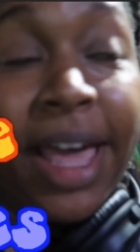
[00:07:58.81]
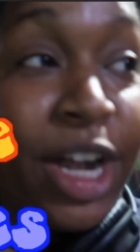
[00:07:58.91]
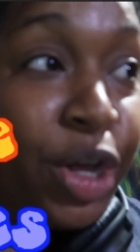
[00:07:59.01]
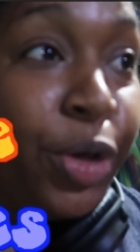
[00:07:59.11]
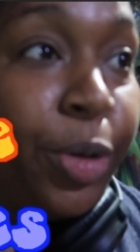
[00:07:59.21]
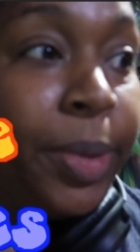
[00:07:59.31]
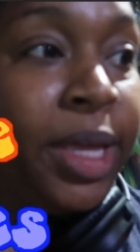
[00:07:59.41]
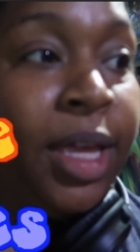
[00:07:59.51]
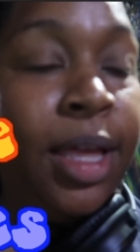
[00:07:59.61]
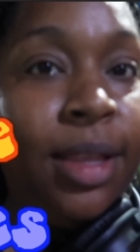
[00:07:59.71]
headed home.
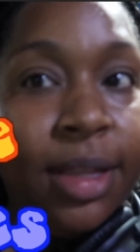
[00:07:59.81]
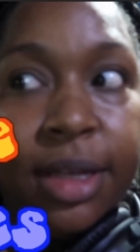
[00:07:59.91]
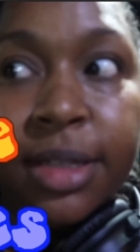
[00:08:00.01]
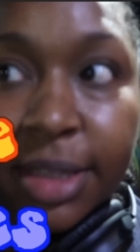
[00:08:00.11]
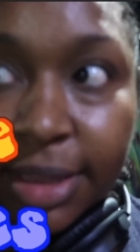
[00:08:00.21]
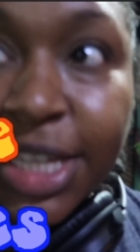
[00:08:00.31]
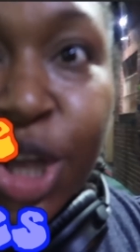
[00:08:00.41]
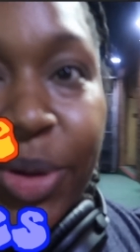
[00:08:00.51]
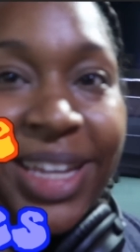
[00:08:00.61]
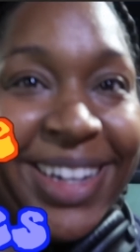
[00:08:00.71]
Let's
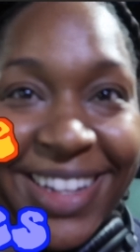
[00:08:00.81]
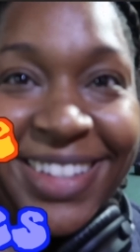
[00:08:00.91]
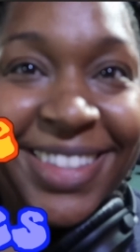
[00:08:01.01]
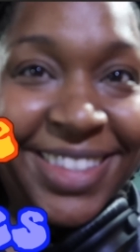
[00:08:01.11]
go eat.